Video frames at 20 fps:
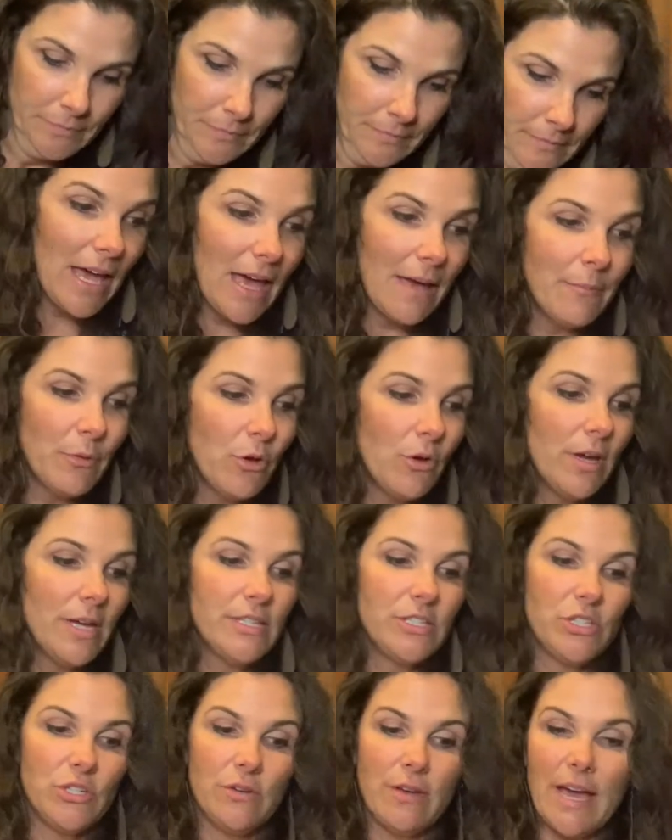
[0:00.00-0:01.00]
I'm going
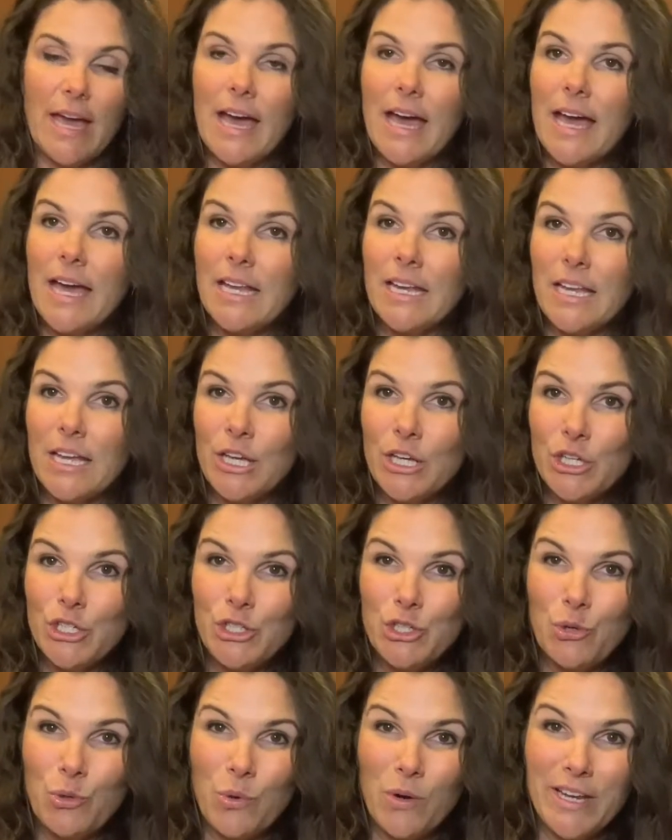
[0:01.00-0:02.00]
to add
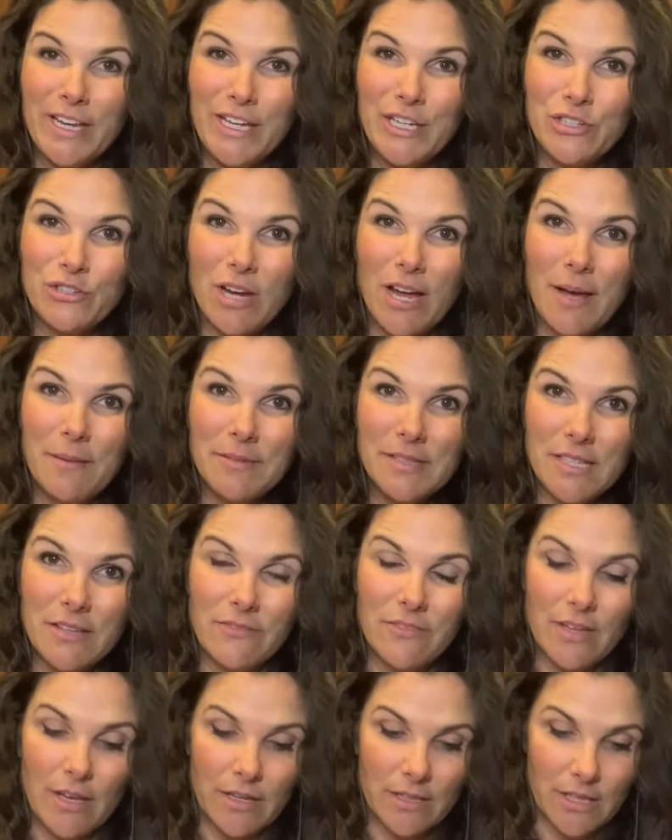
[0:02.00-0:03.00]
20 drops of
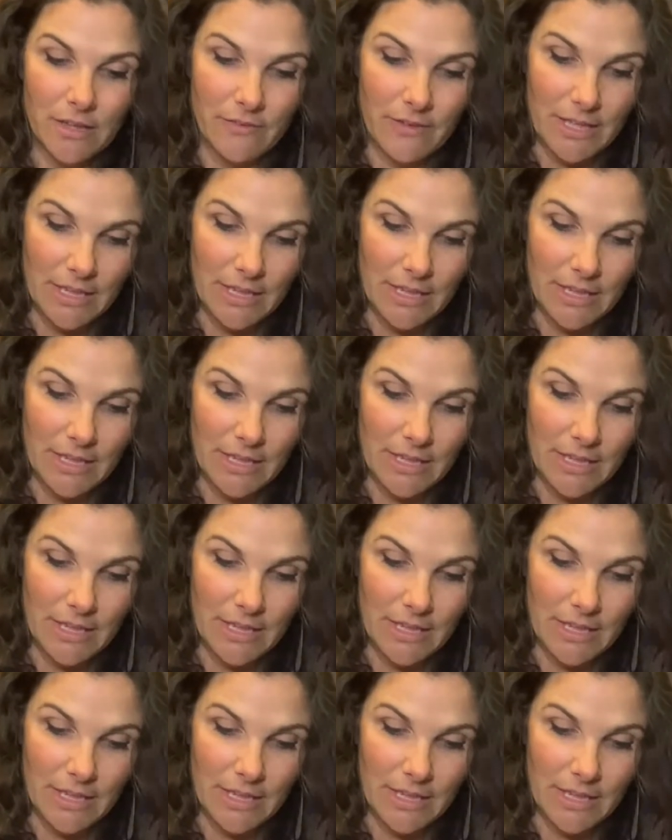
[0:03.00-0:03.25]
Young Living